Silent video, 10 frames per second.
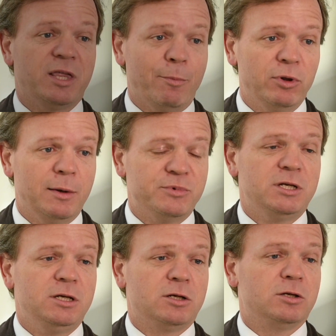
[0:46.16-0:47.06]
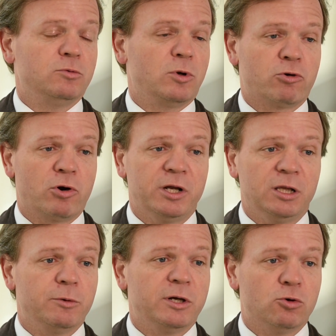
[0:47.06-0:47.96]
with epilepsy can
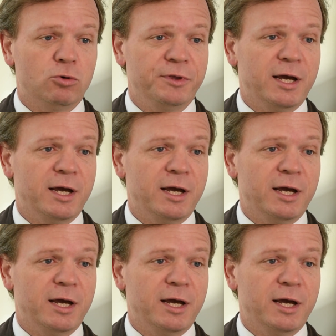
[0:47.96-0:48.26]
chronically record